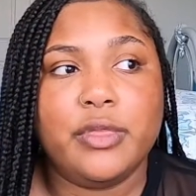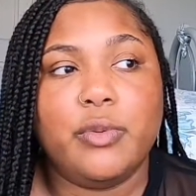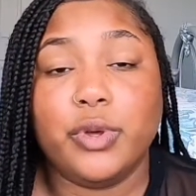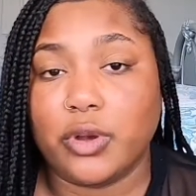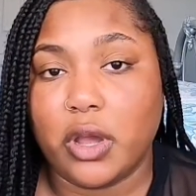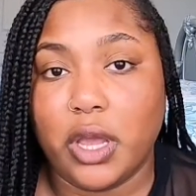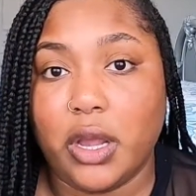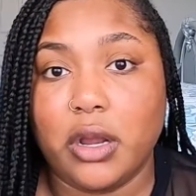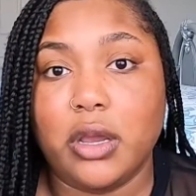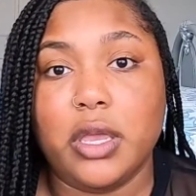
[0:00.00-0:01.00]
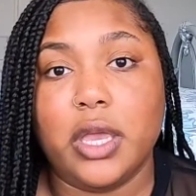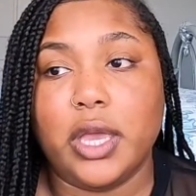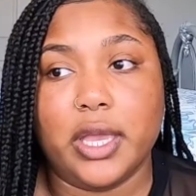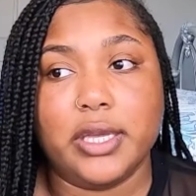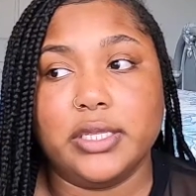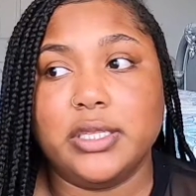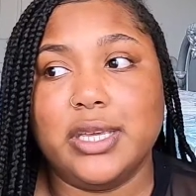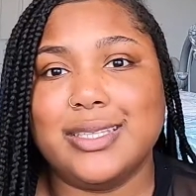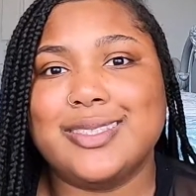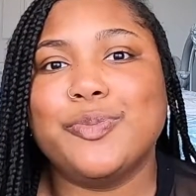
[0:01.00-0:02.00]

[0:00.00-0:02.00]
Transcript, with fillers: with our hair, and it's